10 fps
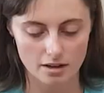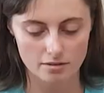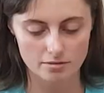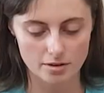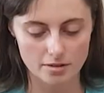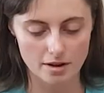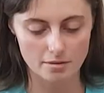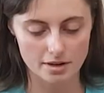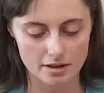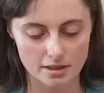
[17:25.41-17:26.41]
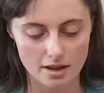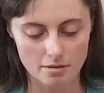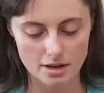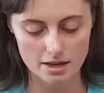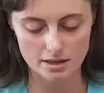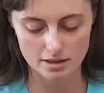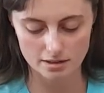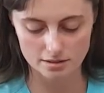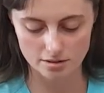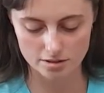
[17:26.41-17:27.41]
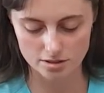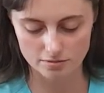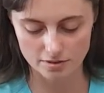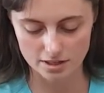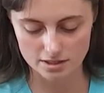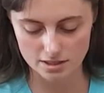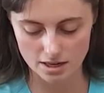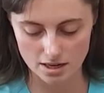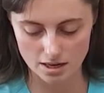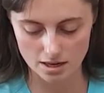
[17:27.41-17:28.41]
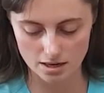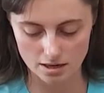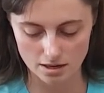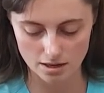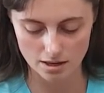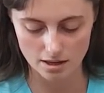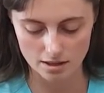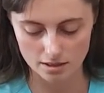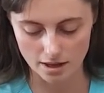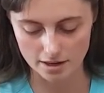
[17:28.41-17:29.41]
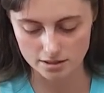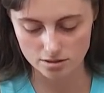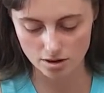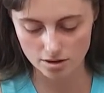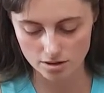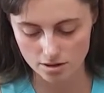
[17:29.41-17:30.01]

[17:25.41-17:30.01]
Fold that one that way so it just fits in like so.